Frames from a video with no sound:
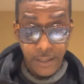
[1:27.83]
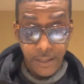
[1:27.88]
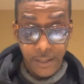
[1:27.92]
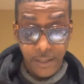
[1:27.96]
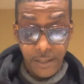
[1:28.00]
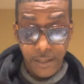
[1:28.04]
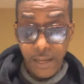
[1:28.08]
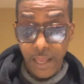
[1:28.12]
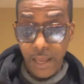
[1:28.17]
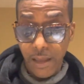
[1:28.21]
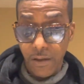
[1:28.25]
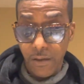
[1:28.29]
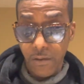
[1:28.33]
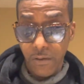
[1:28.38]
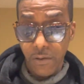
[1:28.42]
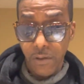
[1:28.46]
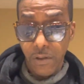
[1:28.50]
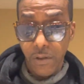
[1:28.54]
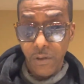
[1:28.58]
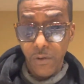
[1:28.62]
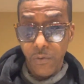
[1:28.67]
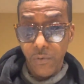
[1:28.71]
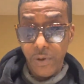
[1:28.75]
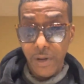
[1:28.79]
Now,
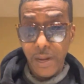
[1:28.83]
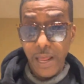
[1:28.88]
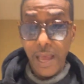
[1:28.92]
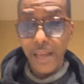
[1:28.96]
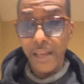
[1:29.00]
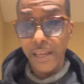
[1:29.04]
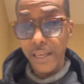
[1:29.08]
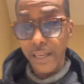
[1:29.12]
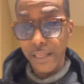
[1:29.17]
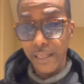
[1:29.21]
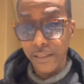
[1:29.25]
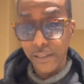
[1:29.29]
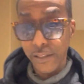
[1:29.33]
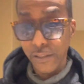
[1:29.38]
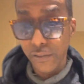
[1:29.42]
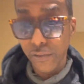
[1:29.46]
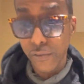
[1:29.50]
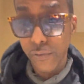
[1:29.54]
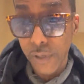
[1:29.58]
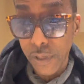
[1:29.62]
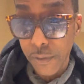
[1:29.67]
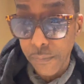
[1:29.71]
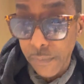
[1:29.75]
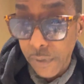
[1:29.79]
when I get the
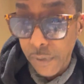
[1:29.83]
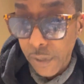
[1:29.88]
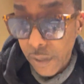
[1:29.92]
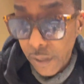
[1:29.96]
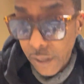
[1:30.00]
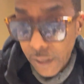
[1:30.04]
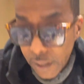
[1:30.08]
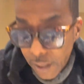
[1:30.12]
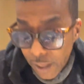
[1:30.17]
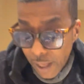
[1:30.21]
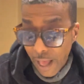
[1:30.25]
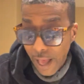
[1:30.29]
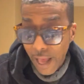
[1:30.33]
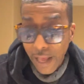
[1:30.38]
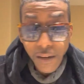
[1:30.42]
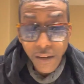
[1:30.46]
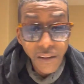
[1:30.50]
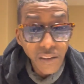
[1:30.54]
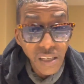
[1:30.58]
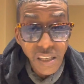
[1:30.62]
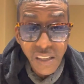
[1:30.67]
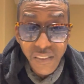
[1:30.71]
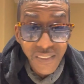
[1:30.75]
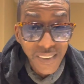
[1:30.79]
script, I
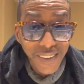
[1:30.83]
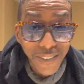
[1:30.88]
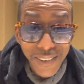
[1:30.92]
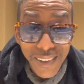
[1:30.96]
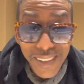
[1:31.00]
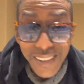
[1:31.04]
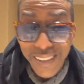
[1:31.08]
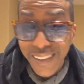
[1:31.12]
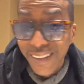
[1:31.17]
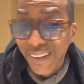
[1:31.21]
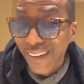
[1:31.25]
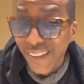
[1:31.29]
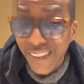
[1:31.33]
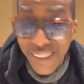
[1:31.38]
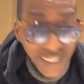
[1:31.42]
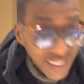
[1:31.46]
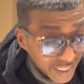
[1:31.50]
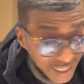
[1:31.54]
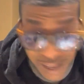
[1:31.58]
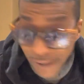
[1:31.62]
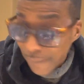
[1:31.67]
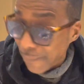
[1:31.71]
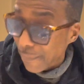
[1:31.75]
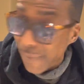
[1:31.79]
didn't even really
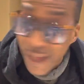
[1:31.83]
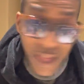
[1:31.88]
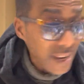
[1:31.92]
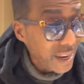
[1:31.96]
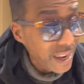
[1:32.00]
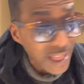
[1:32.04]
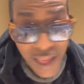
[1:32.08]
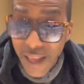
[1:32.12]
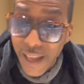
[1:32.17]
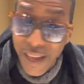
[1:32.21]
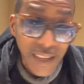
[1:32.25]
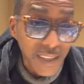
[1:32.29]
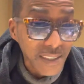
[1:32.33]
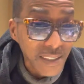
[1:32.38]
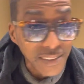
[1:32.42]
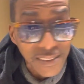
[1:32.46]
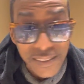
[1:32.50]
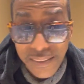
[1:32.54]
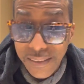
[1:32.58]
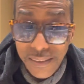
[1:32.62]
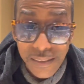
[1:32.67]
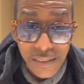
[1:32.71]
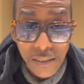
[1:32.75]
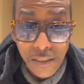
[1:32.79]
look at my
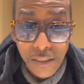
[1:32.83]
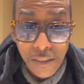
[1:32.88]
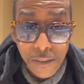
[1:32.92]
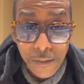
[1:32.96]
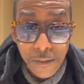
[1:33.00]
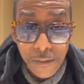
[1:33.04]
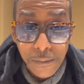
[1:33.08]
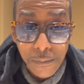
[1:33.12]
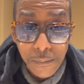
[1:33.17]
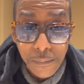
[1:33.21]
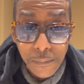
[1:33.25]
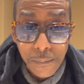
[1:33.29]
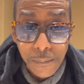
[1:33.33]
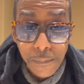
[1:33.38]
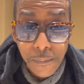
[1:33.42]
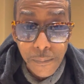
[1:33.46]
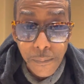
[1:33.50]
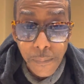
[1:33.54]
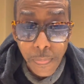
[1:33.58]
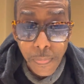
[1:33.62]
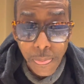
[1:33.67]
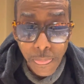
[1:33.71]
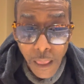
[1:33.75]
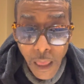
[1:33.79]
lines.
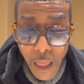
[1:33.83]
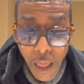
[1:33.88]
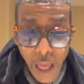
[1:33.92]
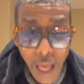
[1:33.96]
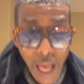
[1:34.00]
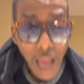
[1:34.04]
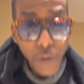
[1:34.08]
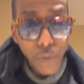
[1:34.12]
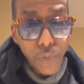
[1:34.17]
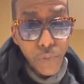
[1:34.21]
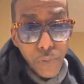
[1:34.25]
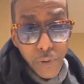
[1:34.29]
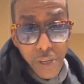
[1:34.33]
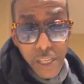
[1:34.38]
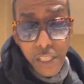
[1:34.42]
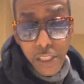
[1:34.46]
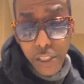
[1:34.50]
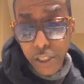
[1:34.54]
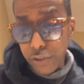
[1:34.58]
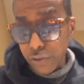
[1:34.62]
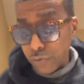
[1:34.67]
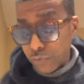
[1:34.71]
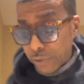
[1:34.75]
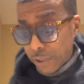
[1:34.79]
I read
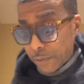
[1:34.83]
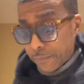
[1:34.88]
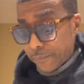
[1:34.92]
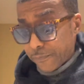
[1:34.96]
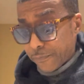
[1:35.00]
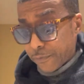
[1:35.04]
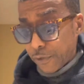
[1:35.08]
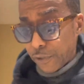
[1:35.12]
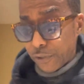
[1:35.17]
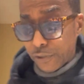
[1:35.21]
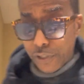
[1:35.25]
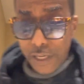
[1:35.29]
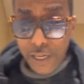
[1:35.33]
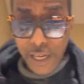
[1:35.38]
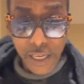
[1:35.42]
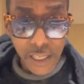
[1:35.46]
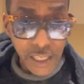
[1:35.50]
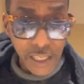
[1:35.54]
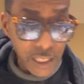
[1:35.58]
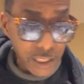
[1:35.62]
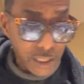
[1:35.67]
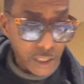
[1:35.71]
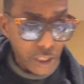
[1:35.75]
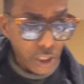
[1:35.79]
the script first and I
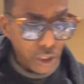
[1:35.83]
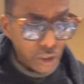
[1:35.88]
get the